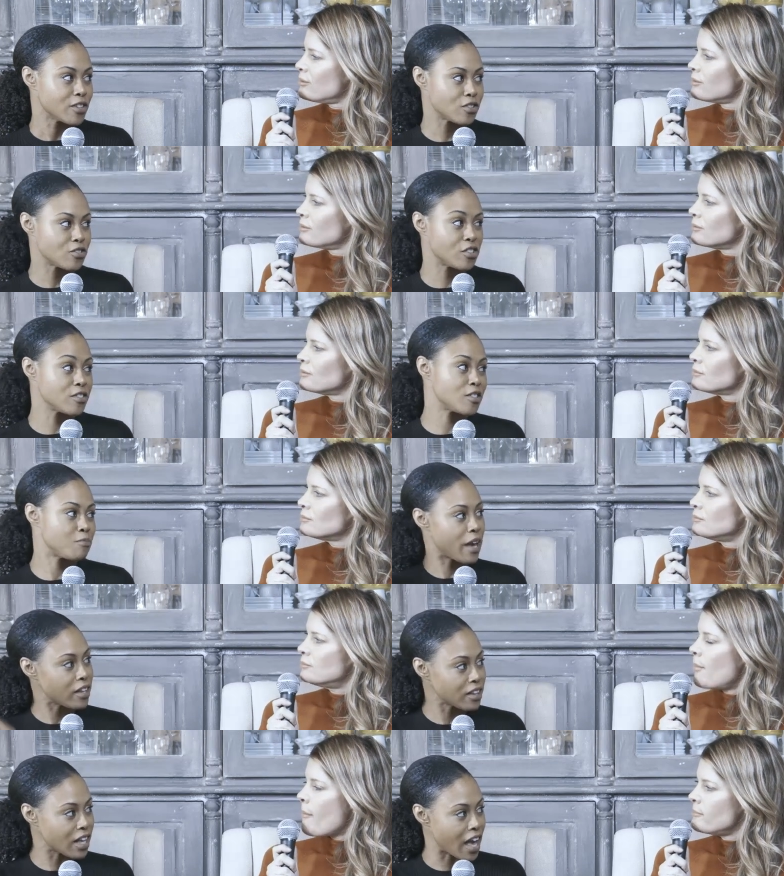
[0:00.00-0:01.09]
Speaker 1: so you can oh.
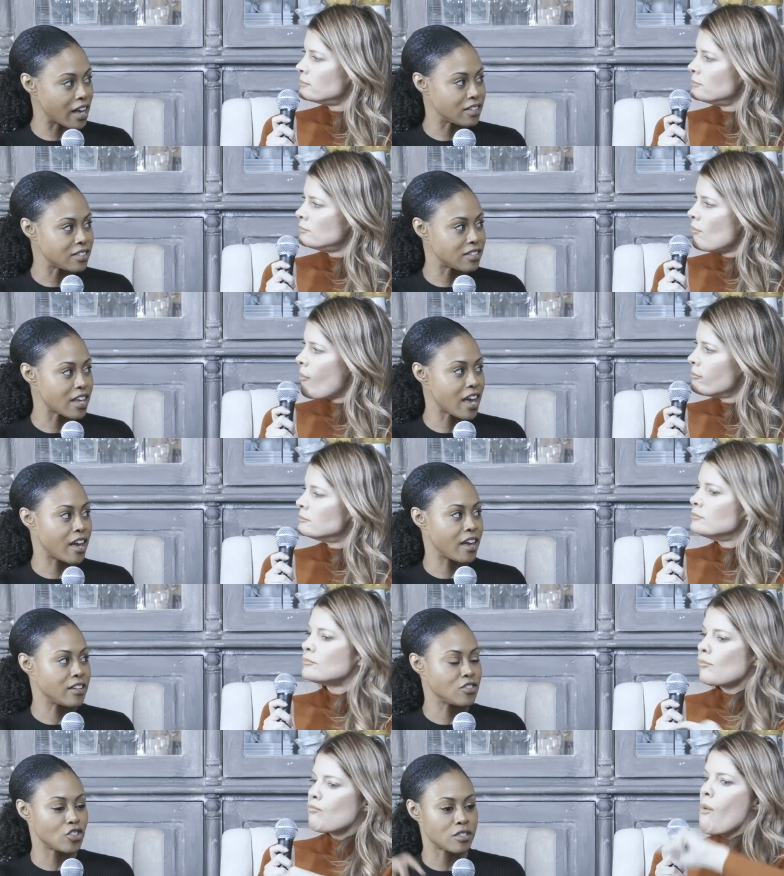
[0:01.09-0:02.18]
spend less
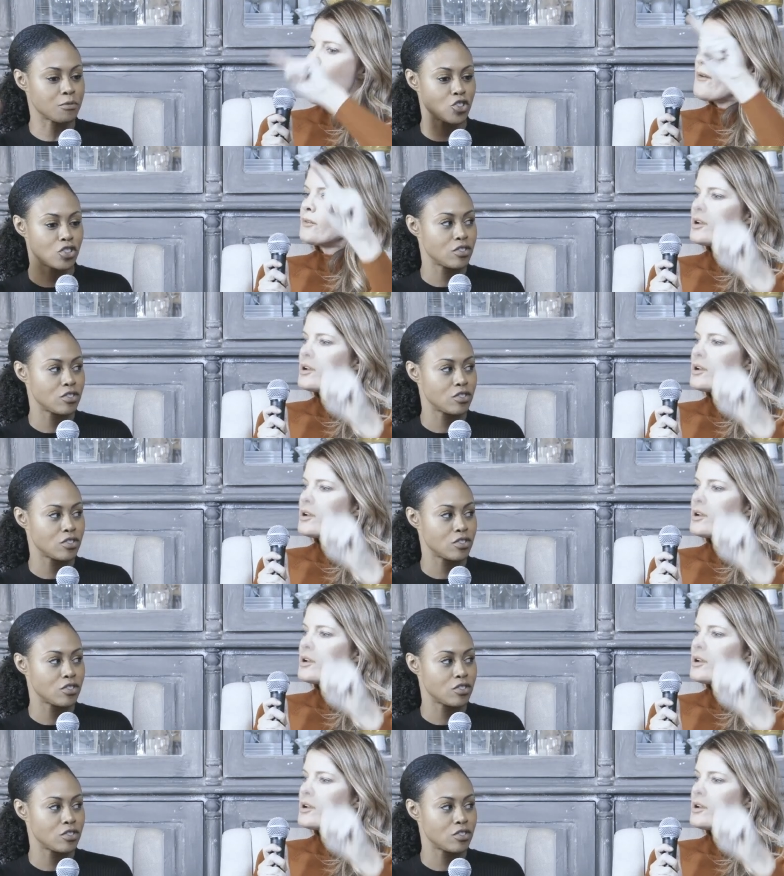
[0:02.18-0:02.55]
and just um,